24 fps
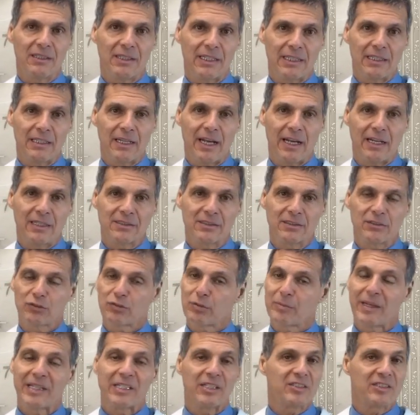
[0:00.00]
It has
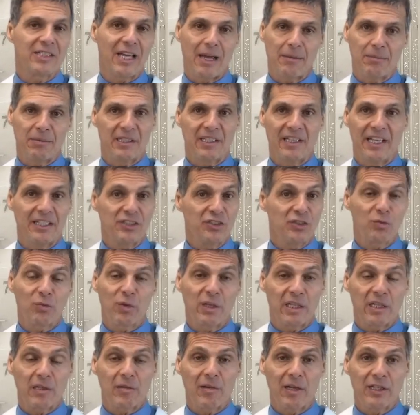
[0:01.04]
tremendous application
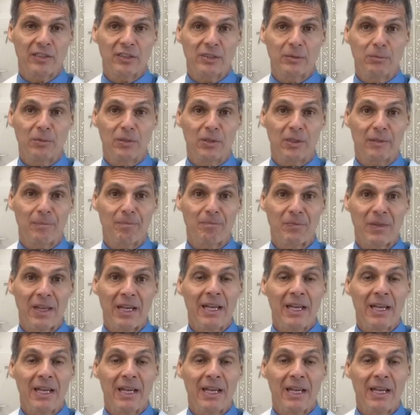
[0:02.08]
right across the board.